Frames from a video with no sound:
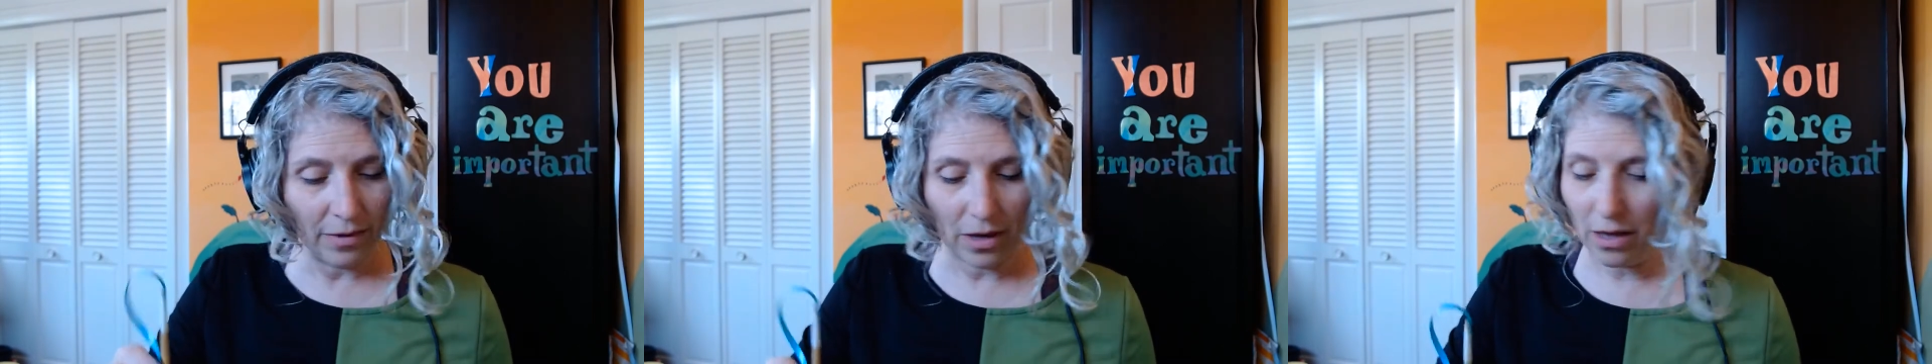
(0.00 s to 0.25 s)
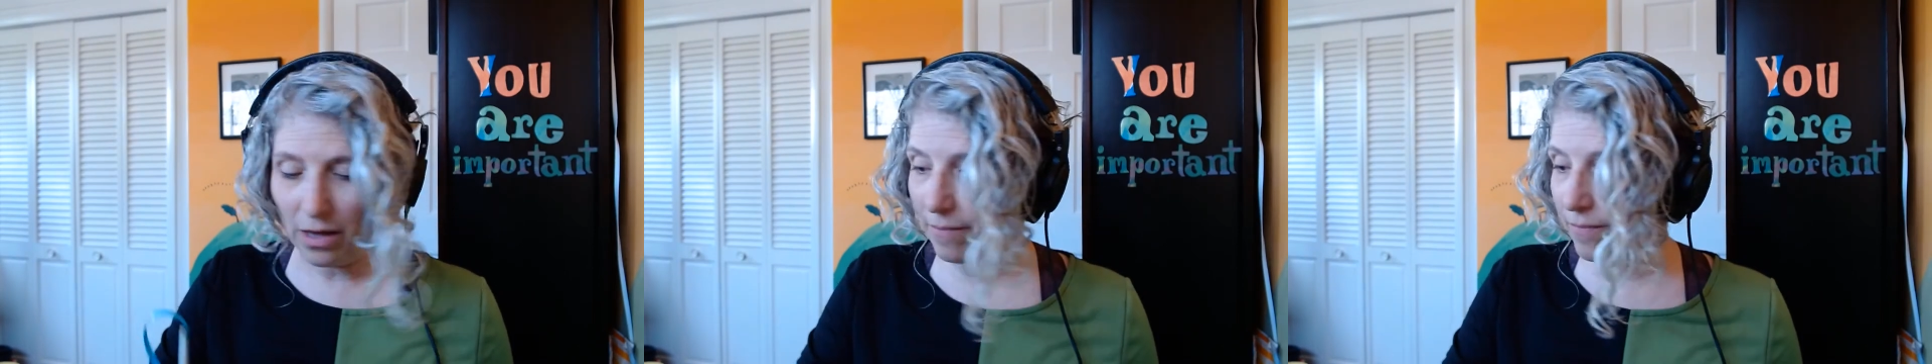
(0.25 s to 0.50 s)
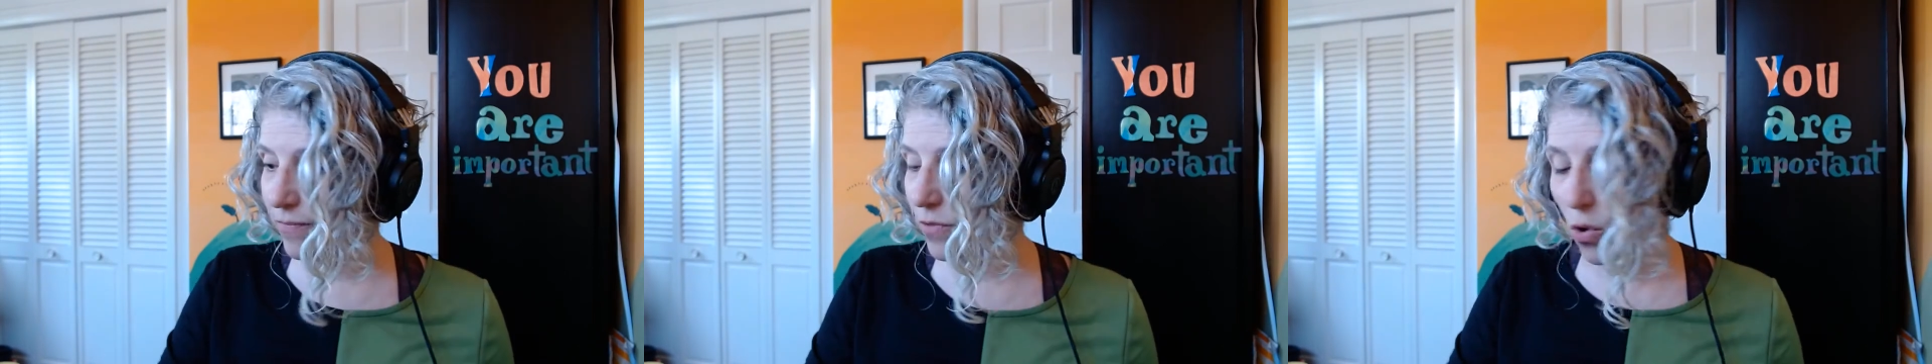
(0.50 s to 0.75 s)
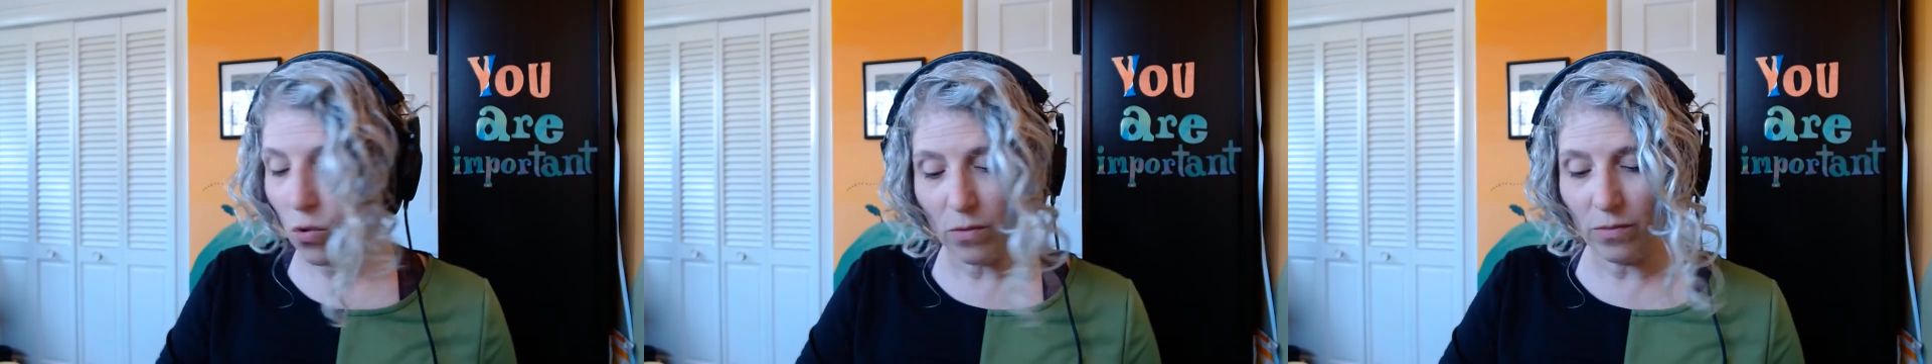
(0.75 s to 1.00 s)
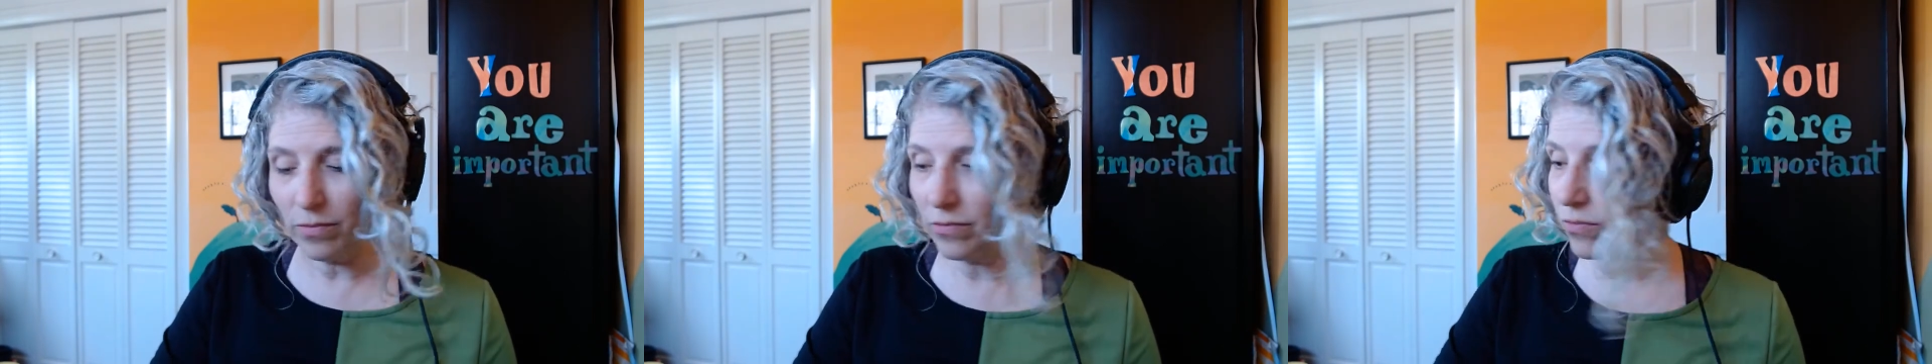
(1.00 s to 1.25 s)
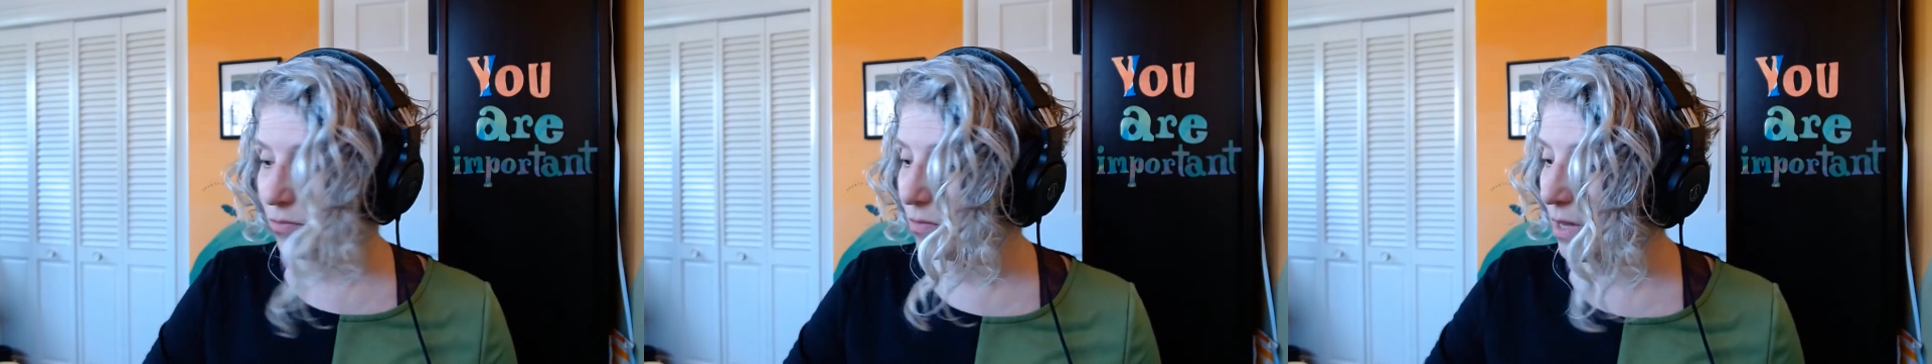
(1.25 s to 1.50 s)
Um, oh,
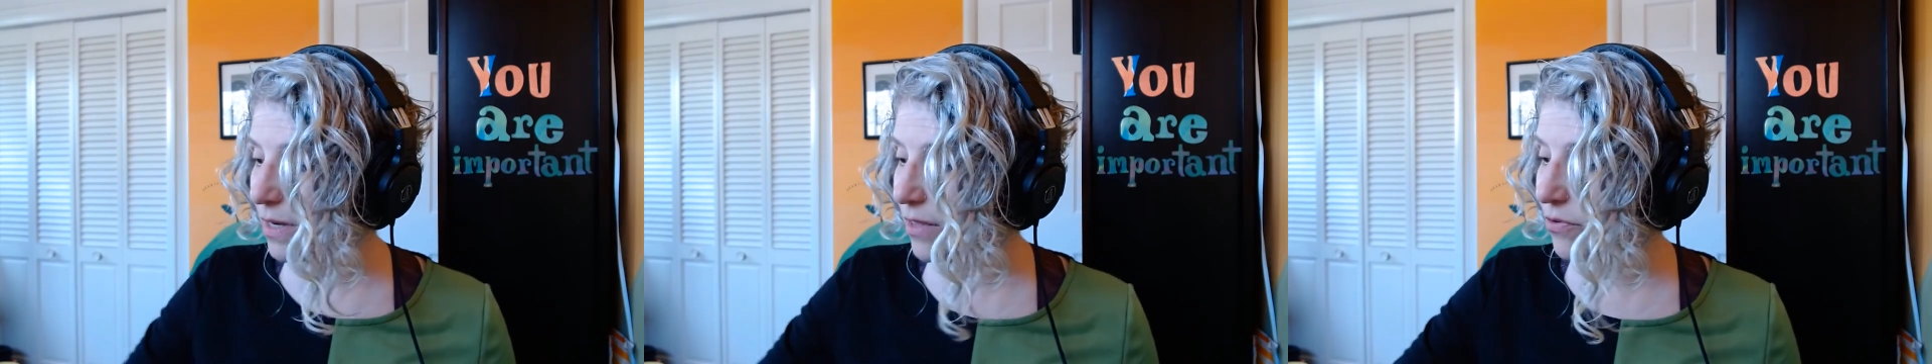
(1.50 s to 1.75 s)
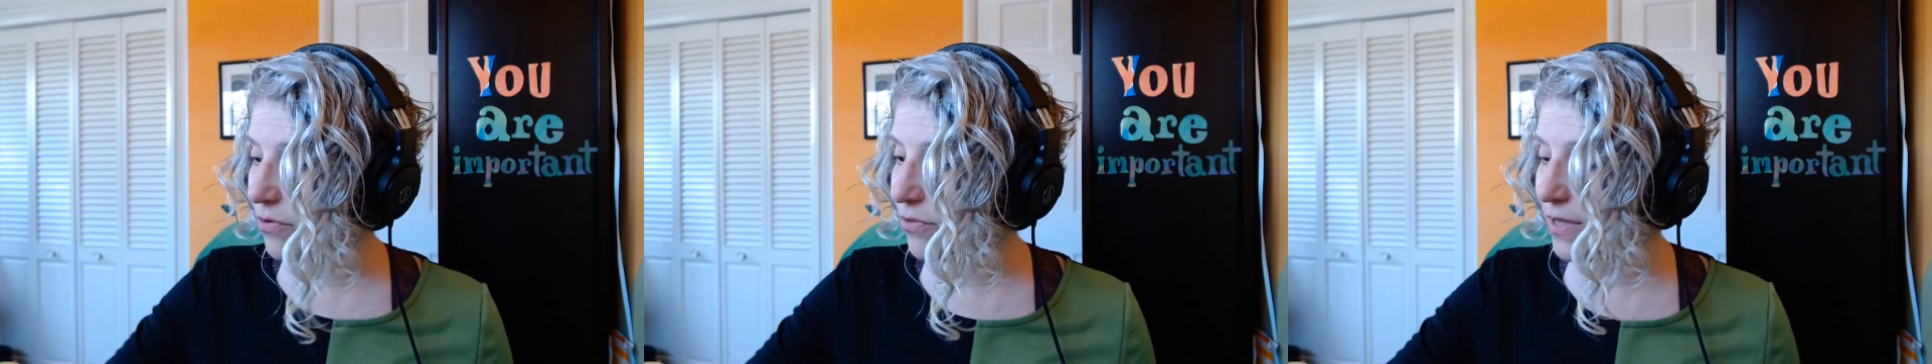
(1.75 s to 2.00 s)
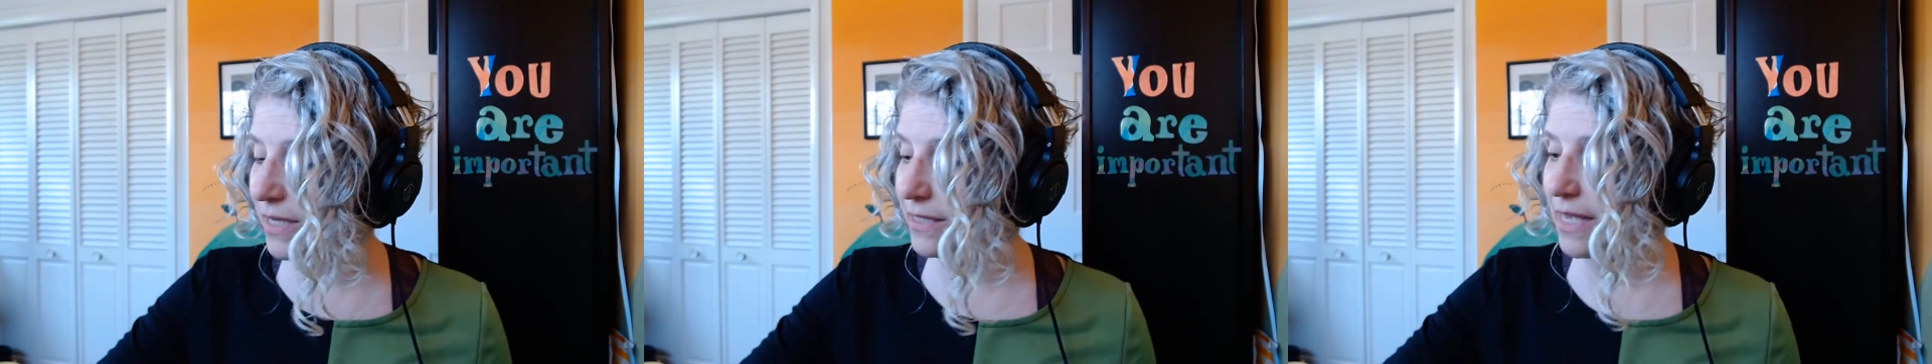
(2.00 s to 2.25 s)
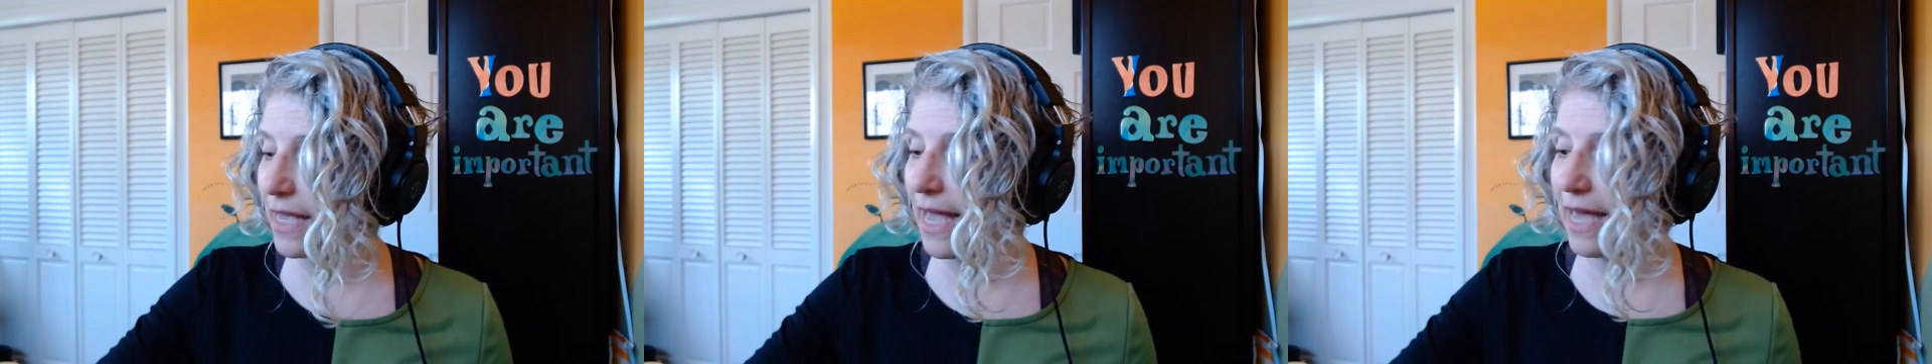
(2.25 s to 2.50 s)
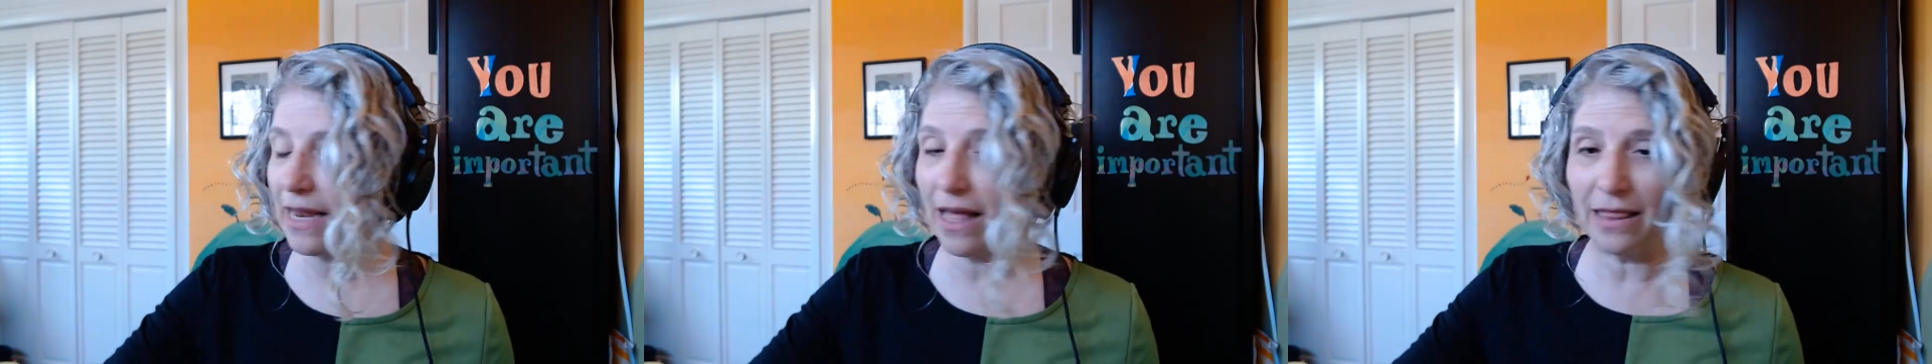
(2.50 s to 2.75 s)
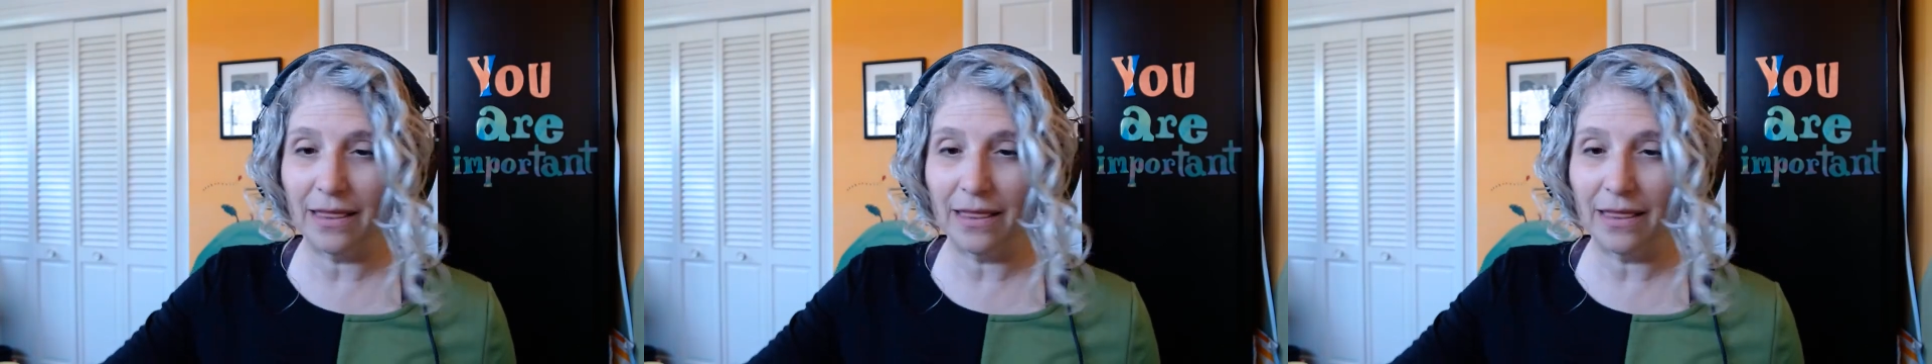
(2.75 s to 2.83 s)
another thing is I had a,